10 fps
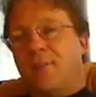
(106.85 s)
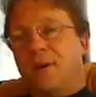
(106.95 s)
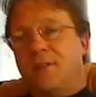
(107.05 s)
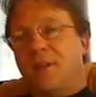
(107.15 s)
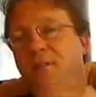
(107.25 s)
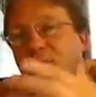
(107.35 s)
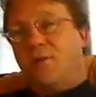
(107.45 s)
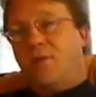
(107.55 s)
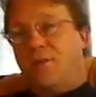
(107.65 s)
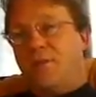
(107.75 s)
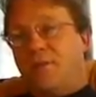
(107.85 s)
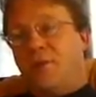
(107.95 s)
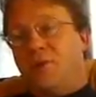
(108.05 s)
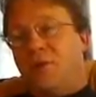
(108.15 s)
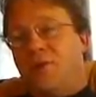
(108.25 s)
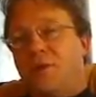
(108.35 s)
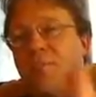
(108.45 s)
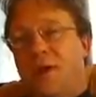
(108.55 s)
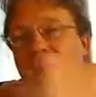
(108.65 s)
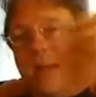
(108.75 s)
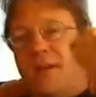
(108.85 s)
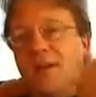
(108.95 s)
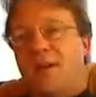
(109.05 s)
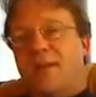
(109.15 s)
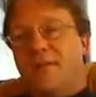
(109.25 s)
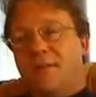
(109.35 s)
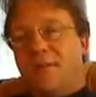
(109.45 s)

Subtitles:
But to say for her, you can use para ella.